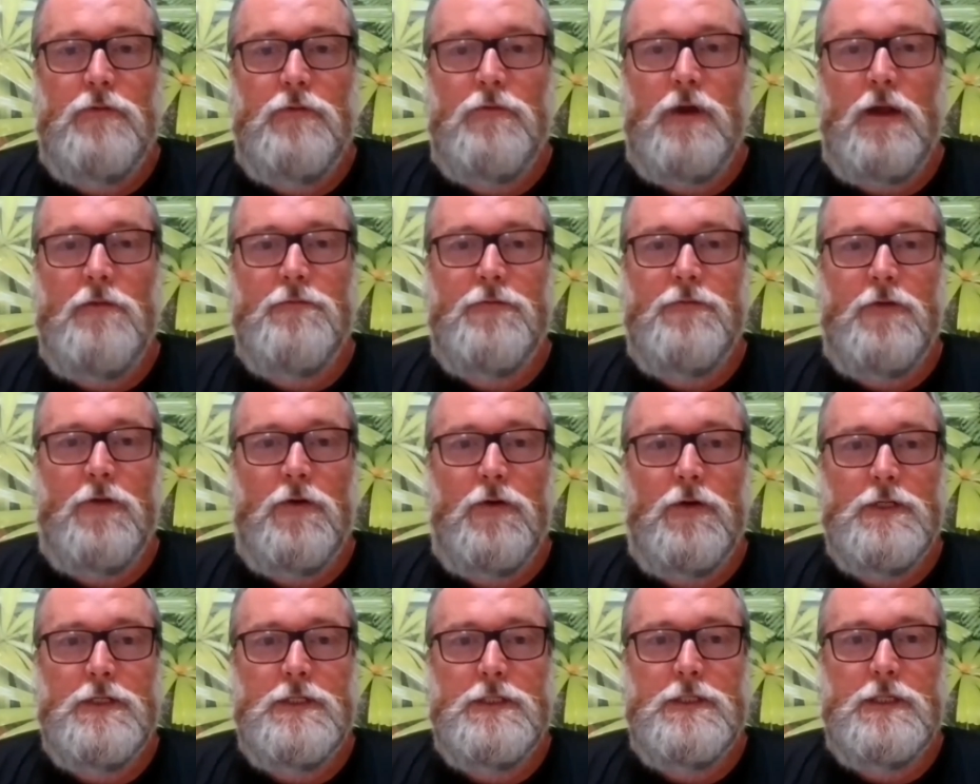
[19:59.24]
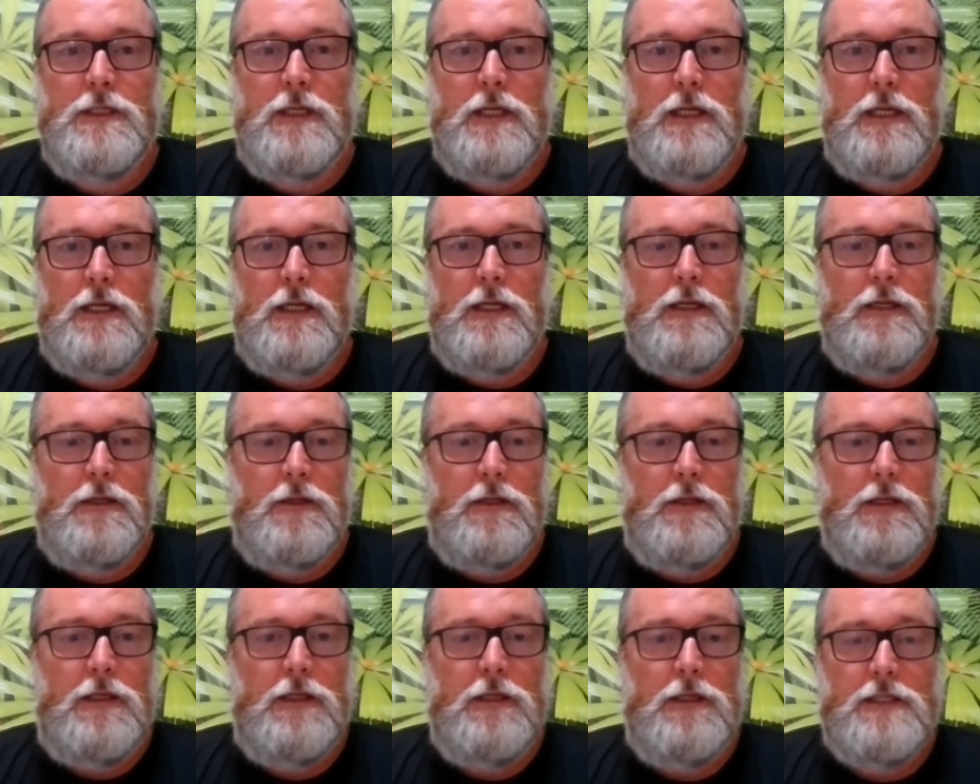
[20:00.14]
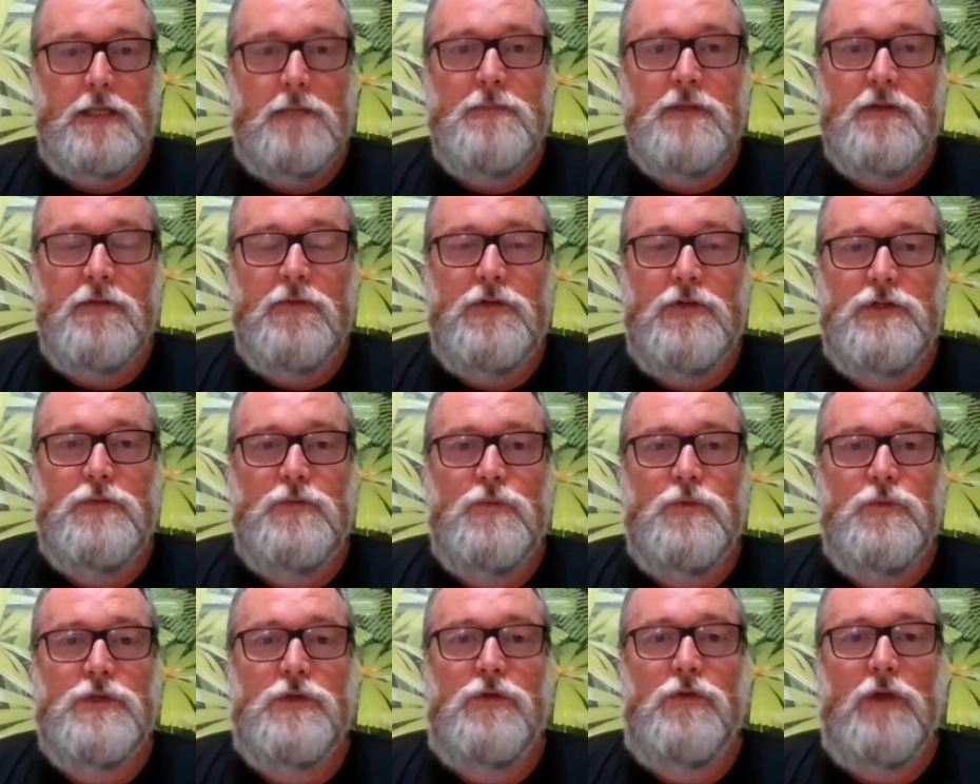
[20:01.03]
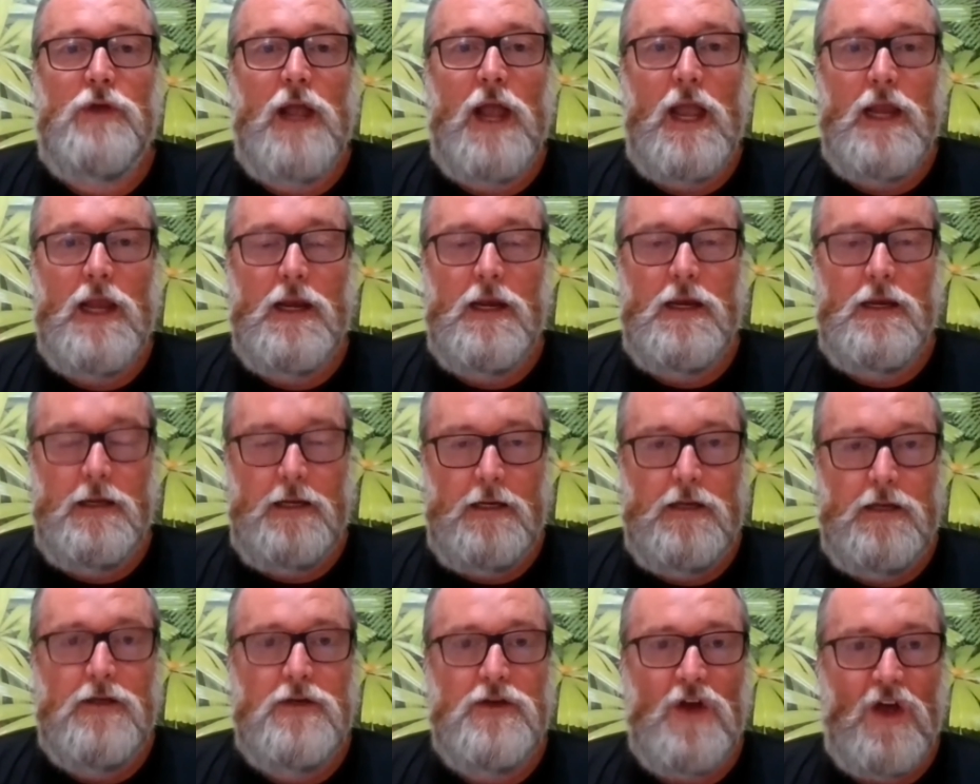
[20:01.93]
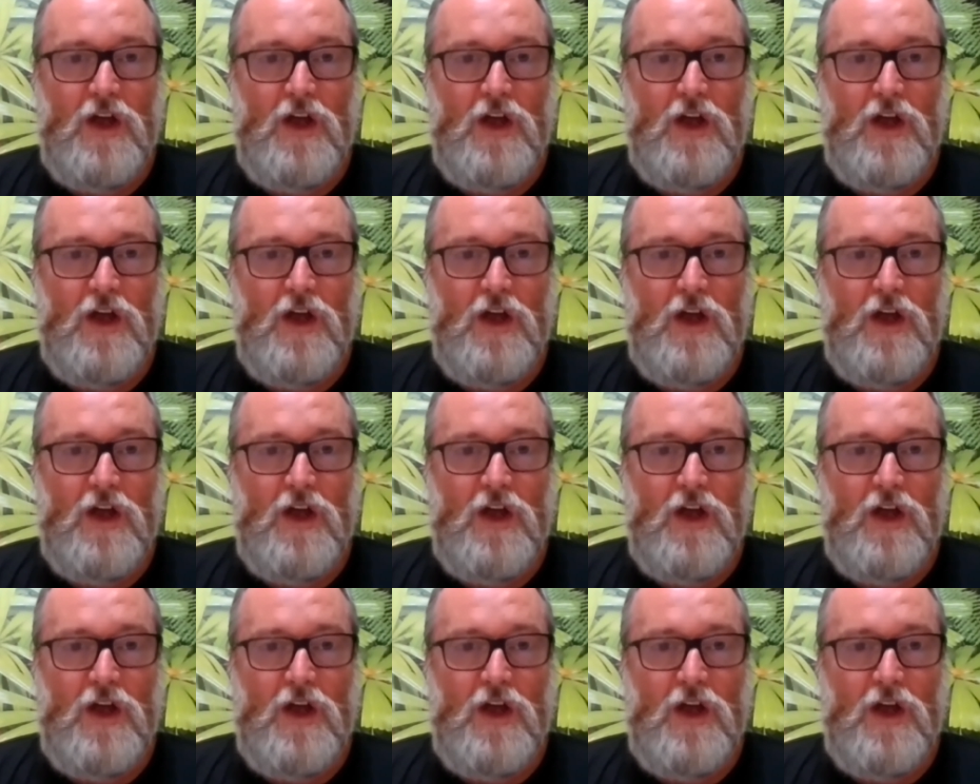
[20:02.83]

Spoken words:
Rainforest, the subdivision was created in